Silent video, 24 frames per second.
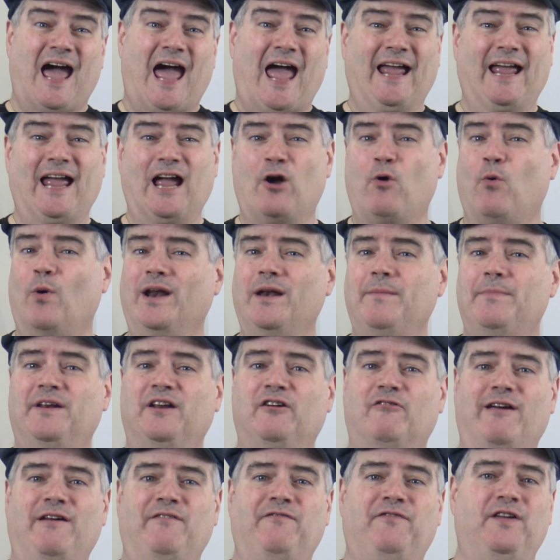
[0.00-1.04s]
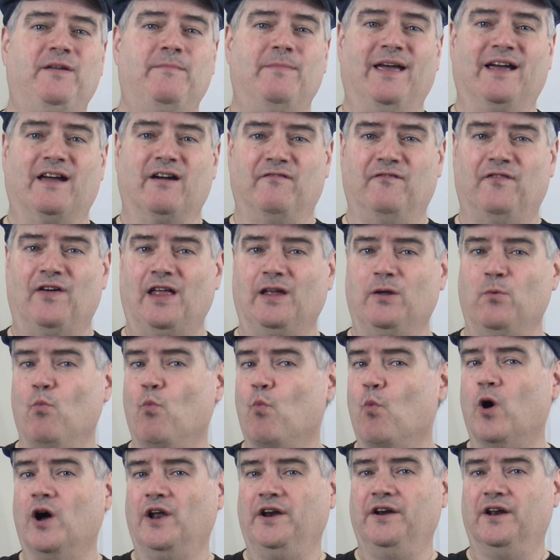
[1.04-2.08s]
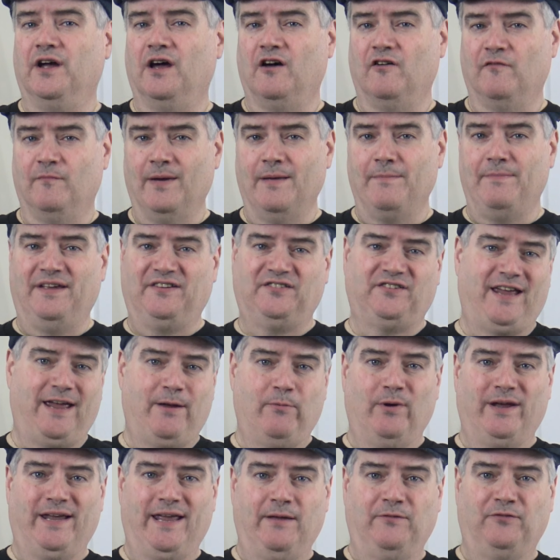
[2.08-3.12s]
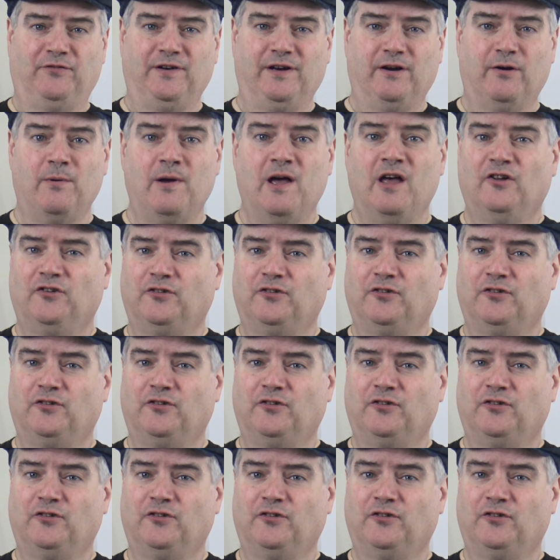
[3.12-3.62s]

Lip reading: I got quite a bit of great feedback on volume 1 of my best gateway games video,